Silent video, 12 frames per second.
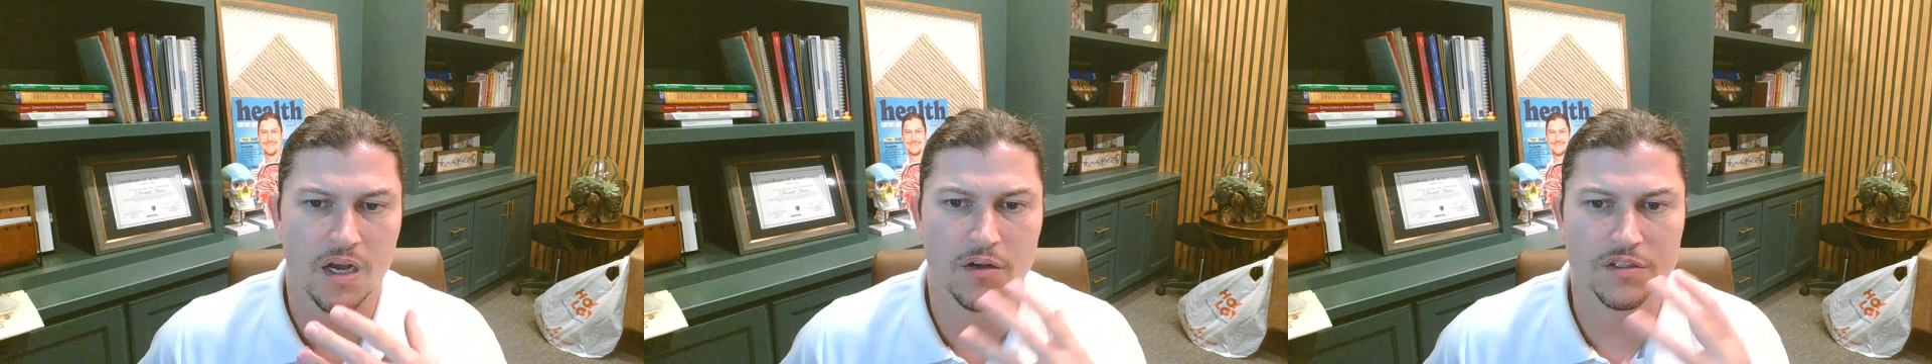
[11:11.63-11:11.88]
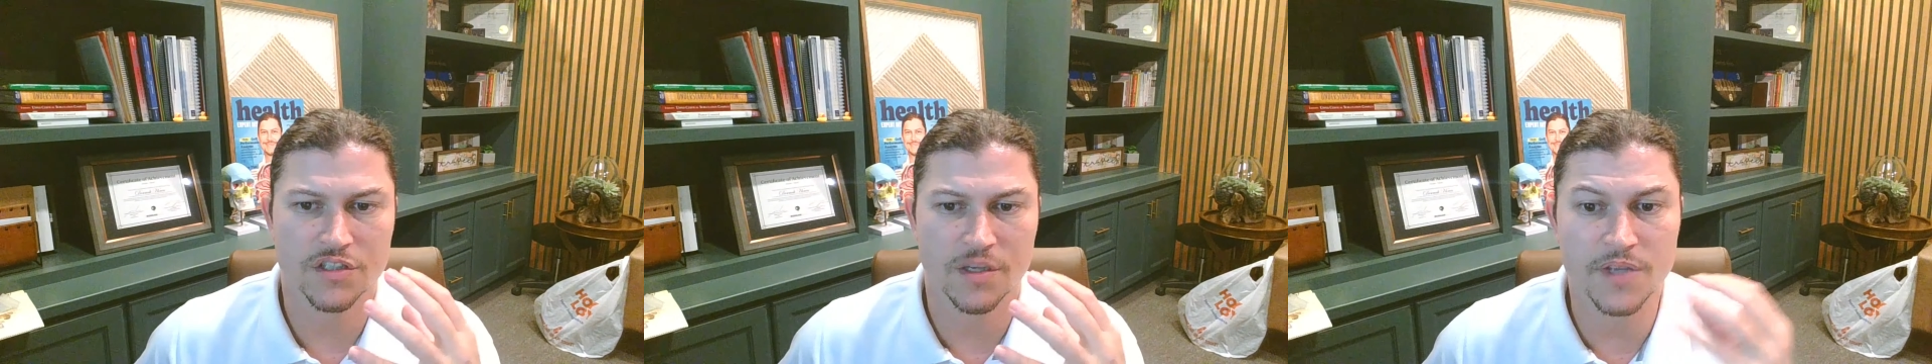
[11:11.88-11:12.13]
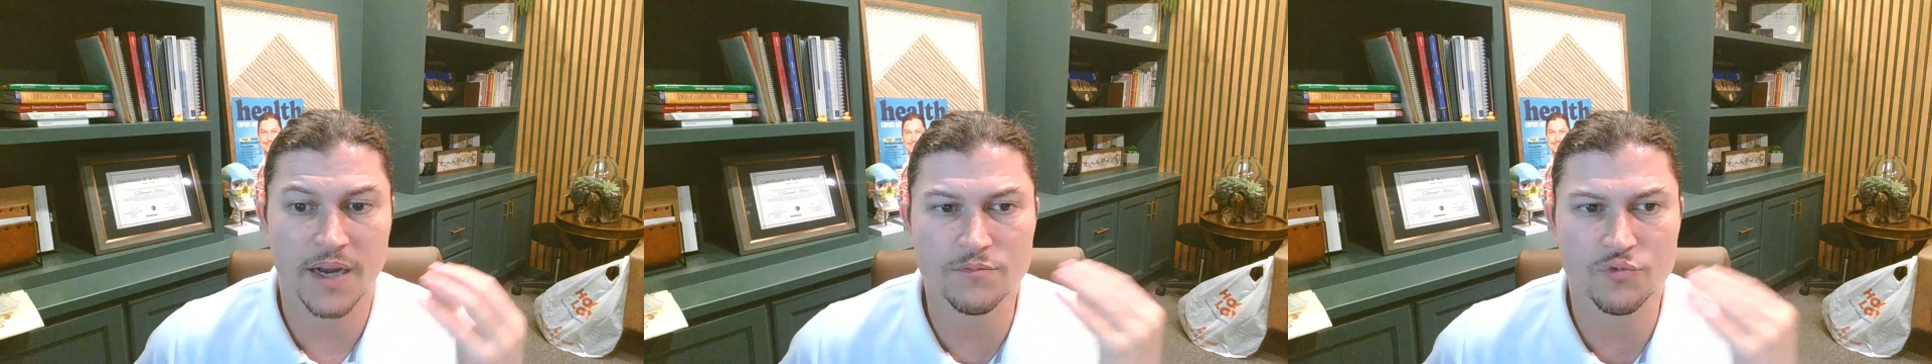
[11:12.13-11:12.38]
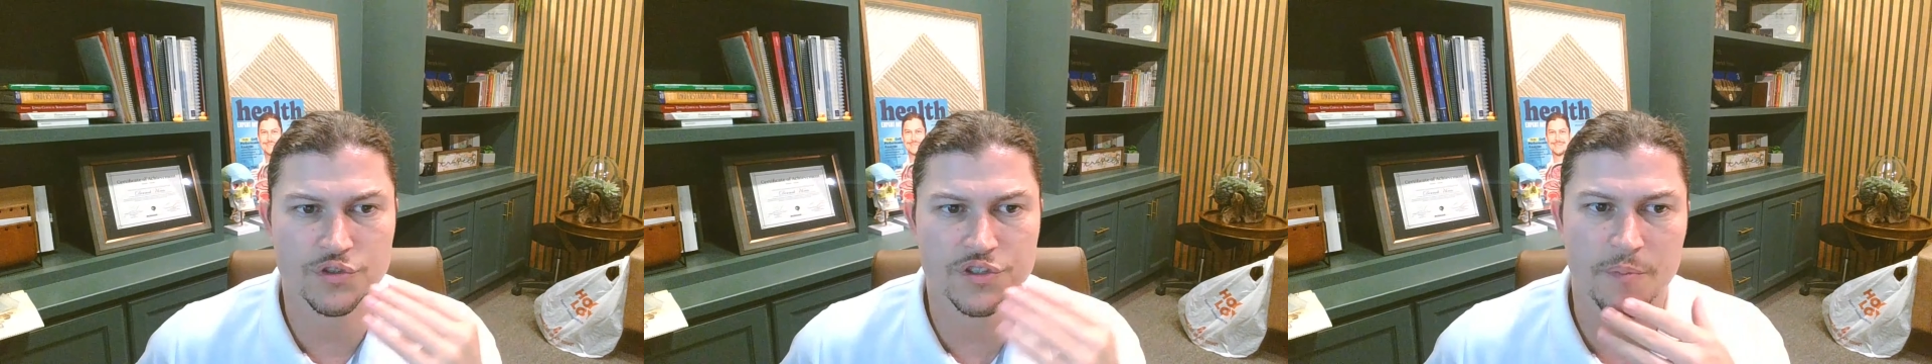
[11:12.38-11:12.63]

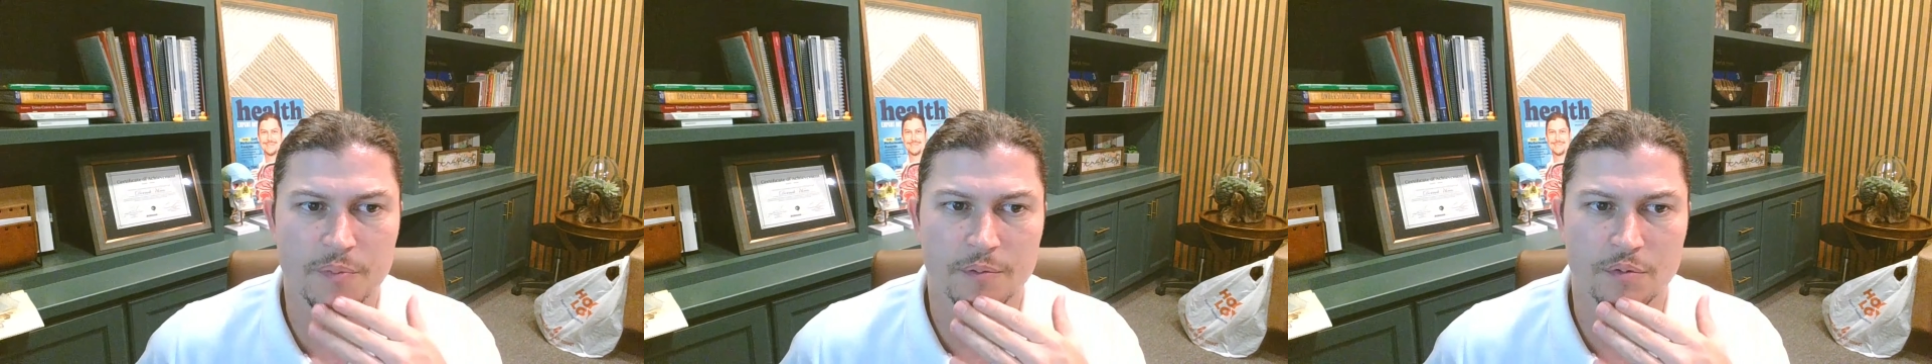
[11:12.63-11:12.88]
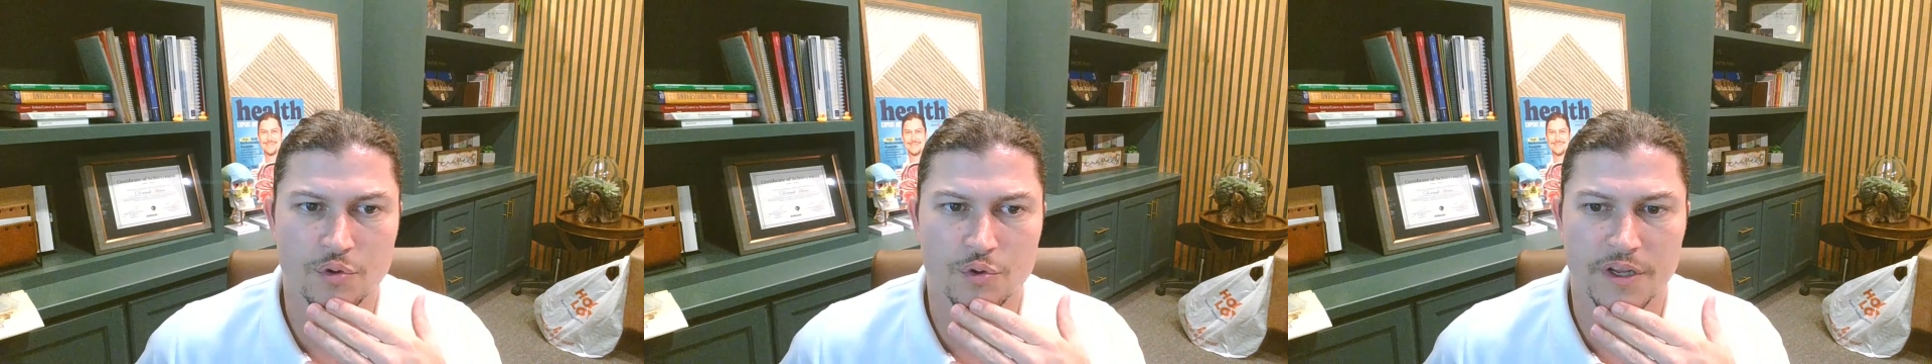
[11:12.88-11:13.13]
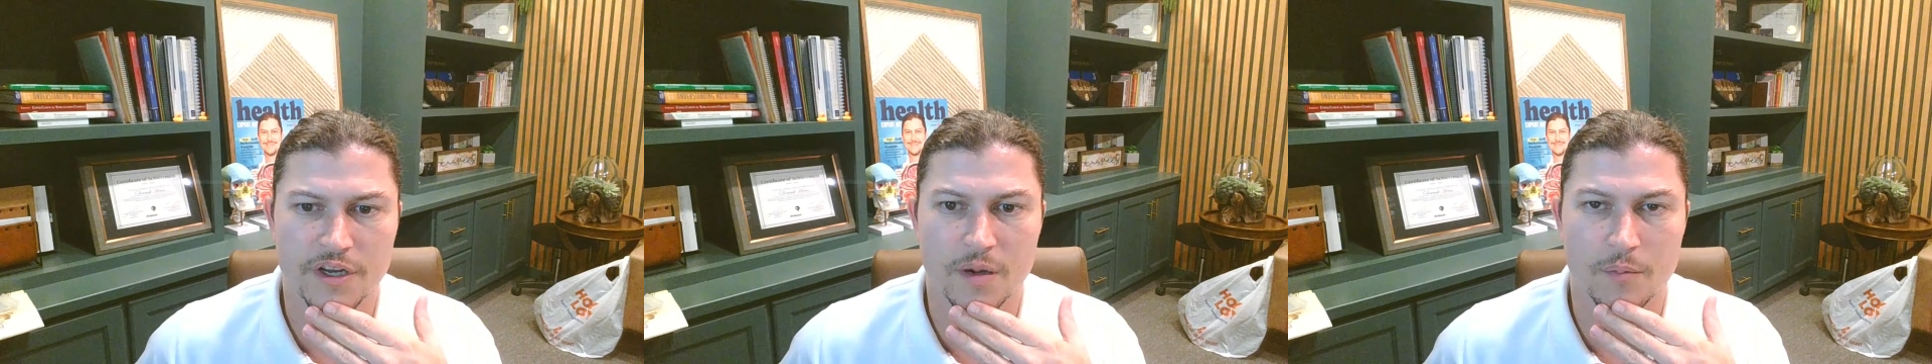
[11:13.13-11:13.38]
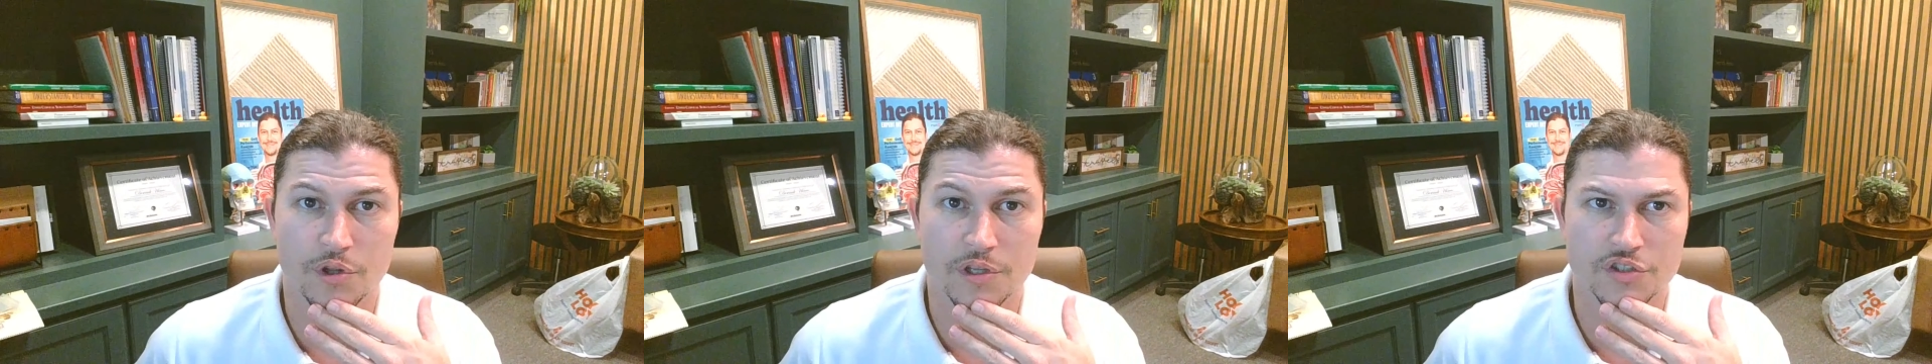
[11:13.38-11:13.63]
Sometimes we'll see people who end
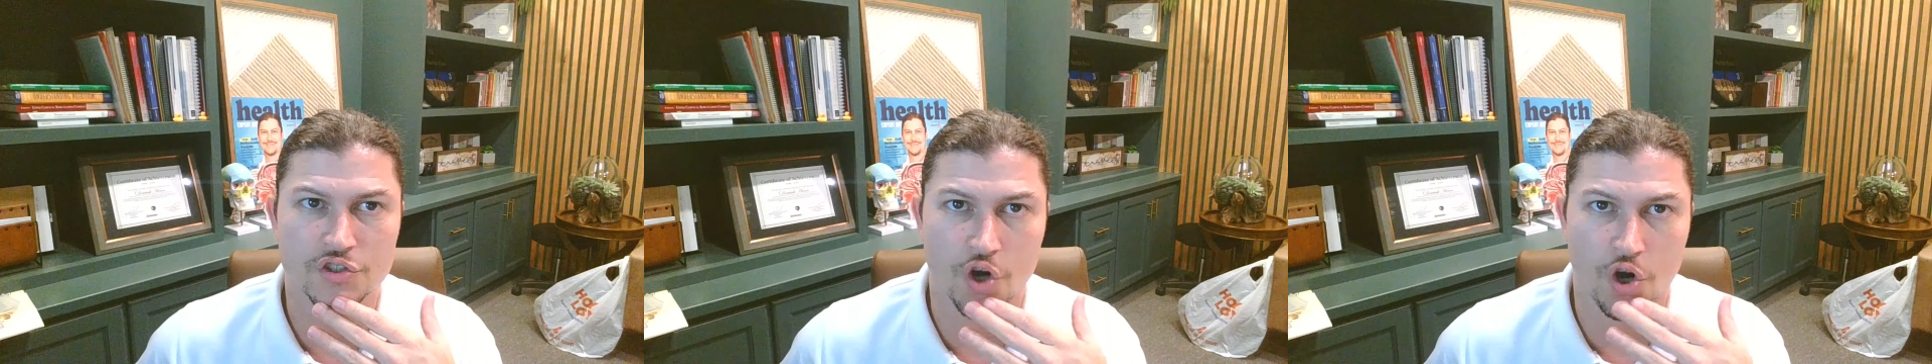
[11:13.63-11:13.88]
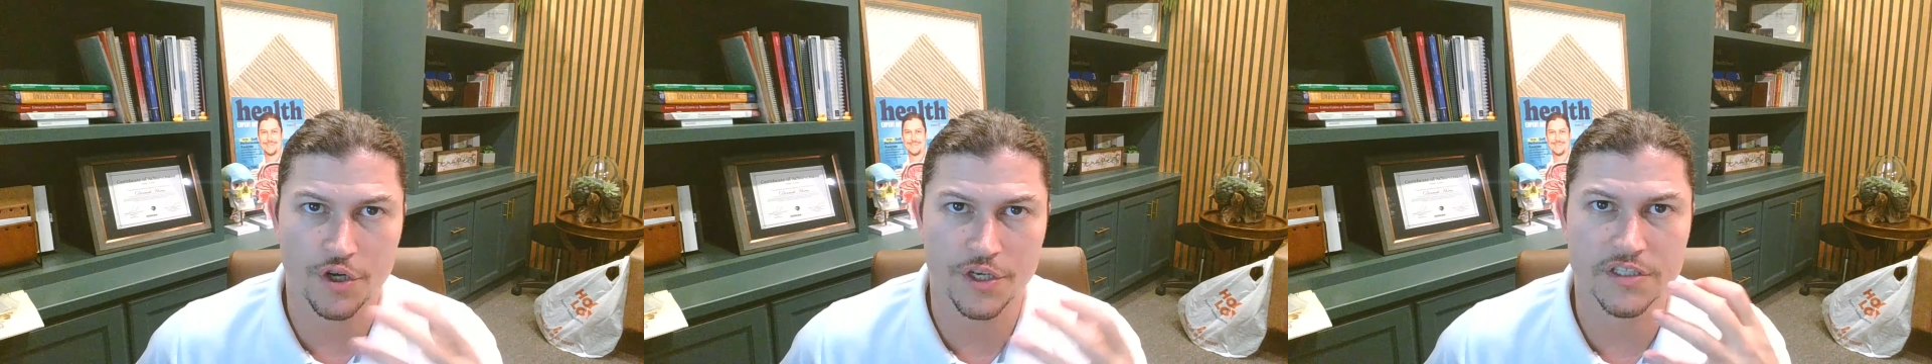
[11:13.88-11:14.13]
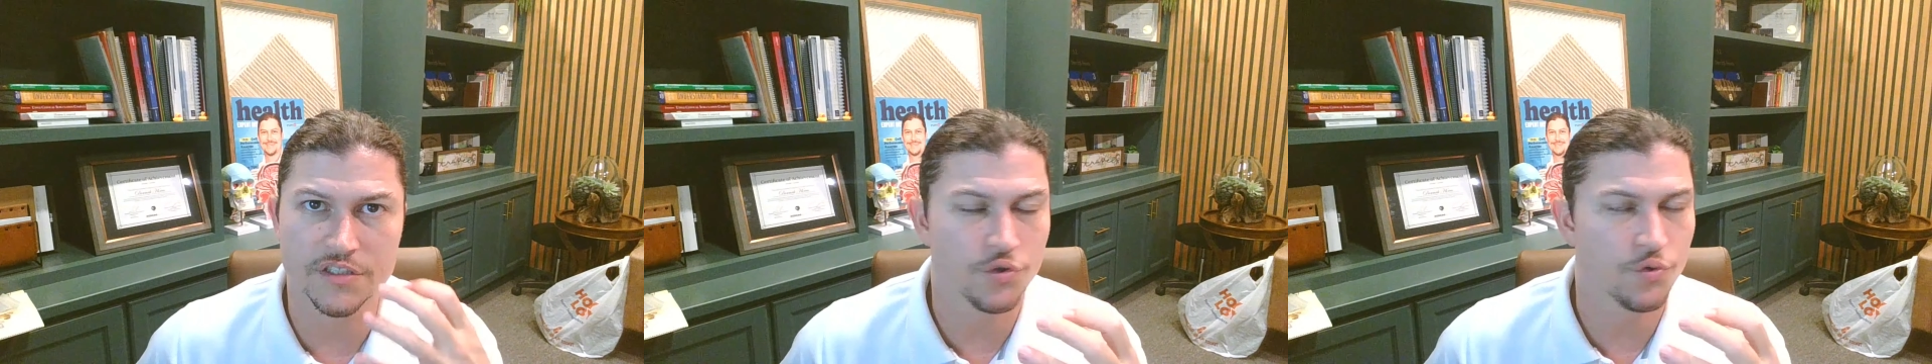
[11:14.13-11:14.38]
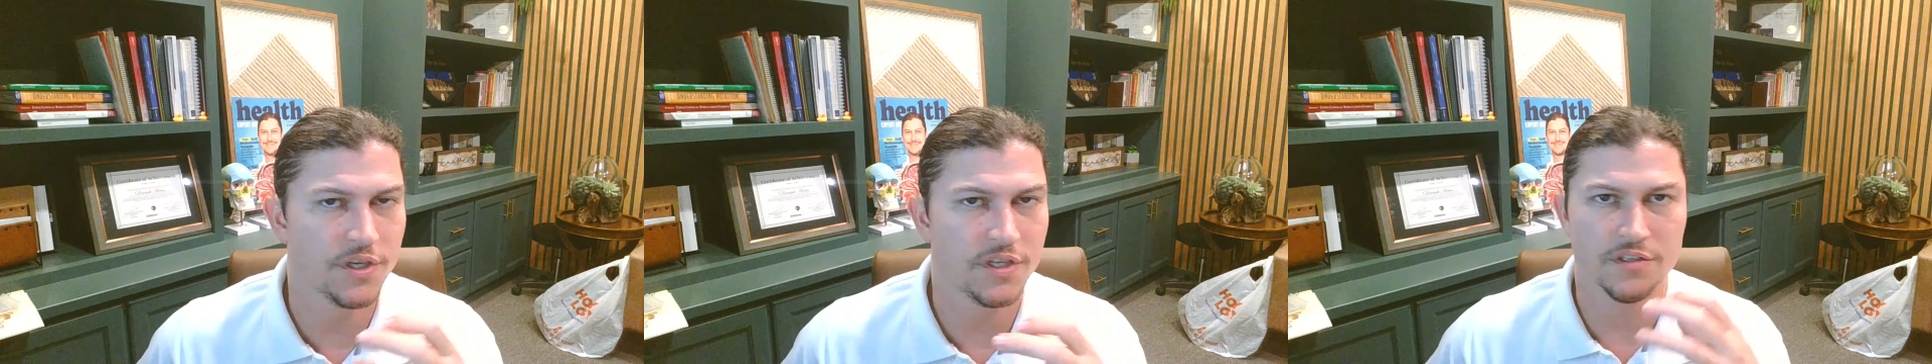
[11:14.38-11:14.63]
up with a jaw
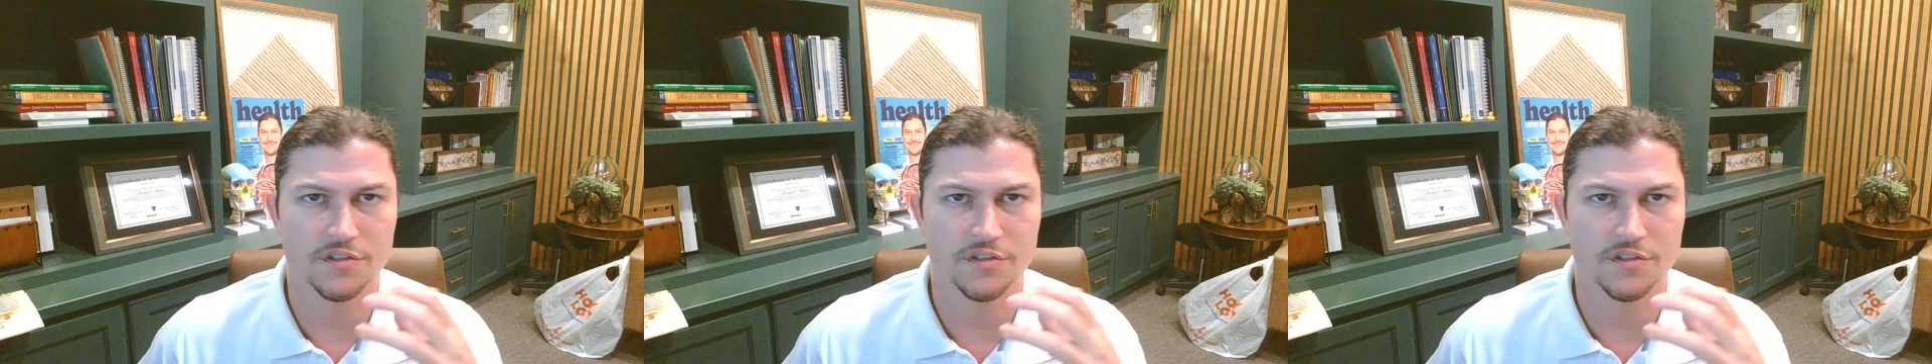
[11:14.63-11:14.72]
injury.